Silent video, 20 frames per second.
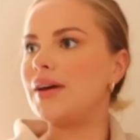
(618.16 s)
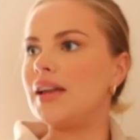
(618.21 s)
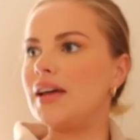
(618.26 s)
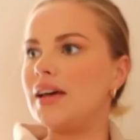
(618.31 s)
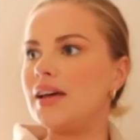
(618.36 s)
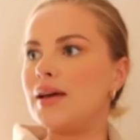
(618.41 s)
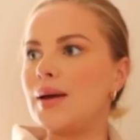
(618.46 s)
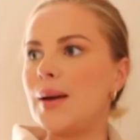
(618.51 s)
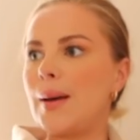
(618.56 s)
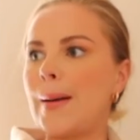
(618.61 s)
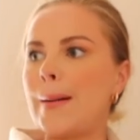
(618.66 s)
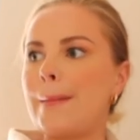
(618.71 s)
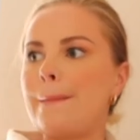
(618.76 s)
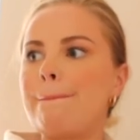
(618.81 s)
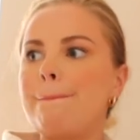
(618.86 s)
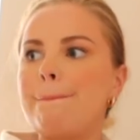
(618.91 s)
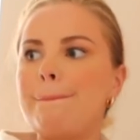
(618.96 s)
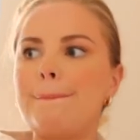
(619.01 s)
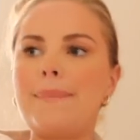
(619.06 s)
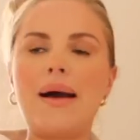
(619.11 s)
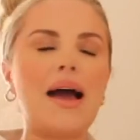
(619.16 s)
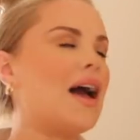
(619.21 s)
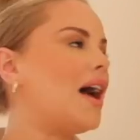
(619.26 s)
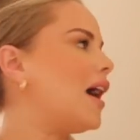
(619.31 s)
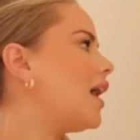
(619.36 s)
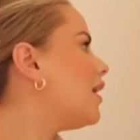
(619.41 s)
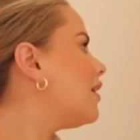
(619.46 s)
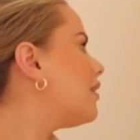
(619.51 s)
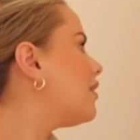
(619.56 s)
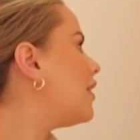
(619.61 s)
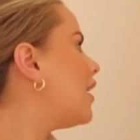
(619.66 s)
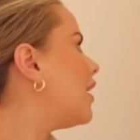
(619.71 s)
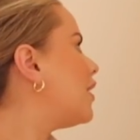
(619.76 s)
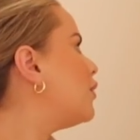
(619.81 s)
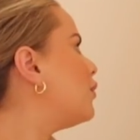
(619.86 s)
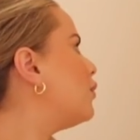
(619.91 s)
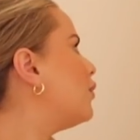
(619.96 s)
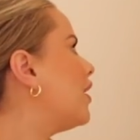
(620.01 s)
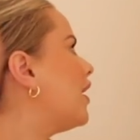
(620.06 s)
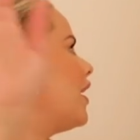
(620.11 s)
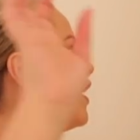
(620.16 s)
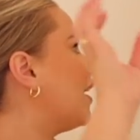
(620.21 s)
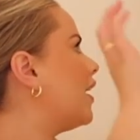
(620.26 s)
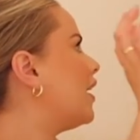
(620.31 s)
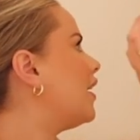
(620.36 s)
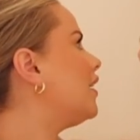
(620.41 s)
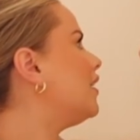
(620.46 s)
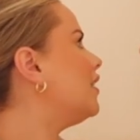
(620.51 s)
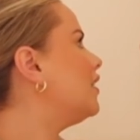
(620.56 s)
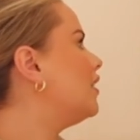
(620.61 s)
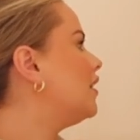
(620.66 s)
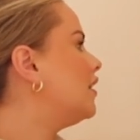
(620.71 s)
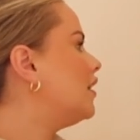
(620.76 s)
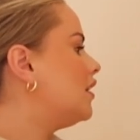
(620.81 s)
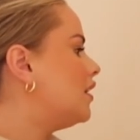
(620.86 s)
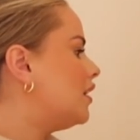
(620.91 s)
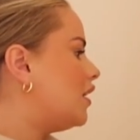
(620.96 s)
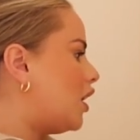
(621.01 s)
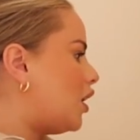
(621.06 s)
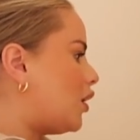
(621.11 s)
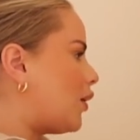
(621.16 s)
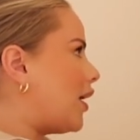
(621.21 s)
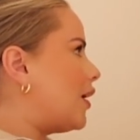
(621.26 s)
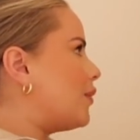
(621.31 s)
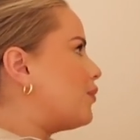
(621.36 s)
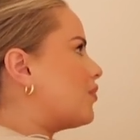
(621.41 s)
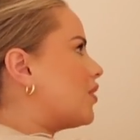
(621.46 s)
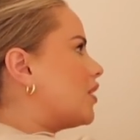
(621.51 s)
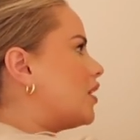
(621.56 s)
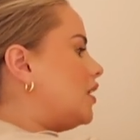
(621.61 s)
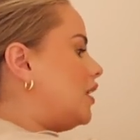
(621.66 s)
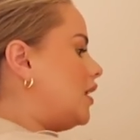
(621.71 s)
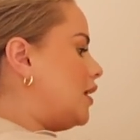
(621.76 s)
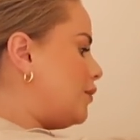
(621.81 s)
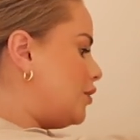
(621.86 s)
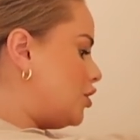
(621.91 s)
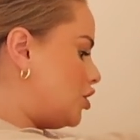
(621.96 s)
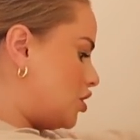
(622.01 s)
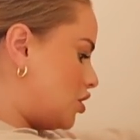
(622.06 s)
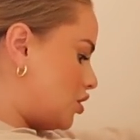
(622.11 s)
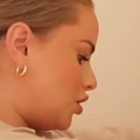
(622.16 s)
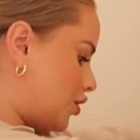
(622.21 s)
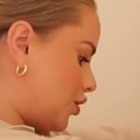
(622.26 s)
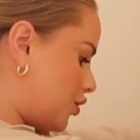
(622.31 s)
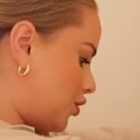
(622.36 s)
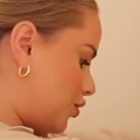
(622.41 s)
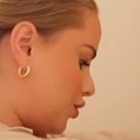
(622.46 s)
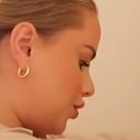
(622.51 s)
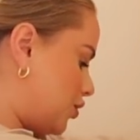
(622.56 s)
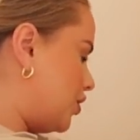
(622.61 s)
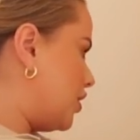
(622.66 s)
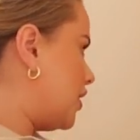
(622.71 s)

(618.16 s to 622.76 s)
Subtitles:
gonna pack that away. Okay, let me just go through